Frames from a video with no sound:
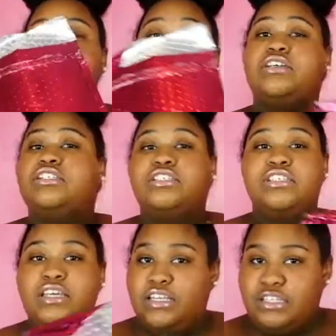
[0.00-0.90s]
let's just
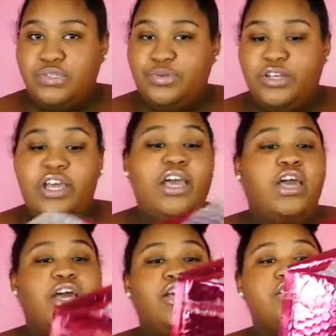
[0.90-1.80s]
get into it.
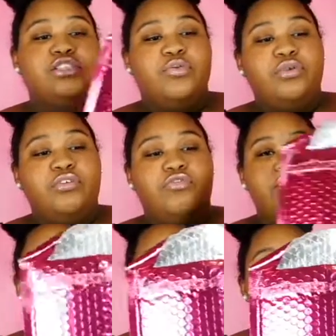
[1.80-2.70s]
So when you
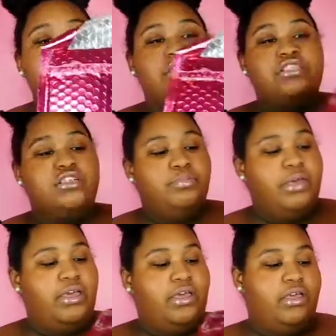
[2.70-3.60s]
first dig into the
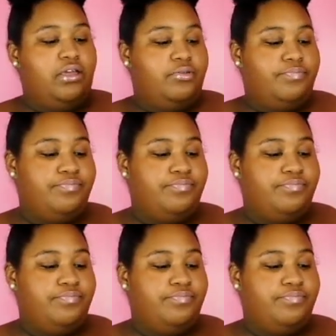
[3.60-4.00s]
bag,